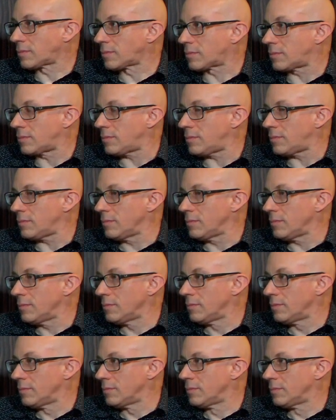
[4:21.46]

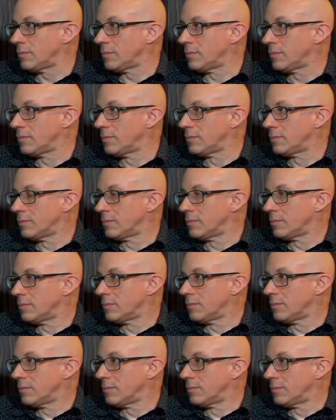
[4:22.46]

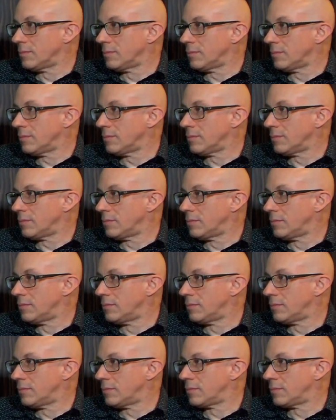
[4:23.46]

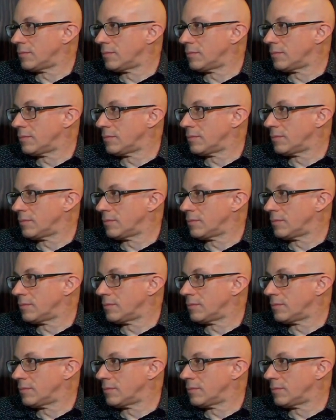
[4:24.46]
This person isn't speaking.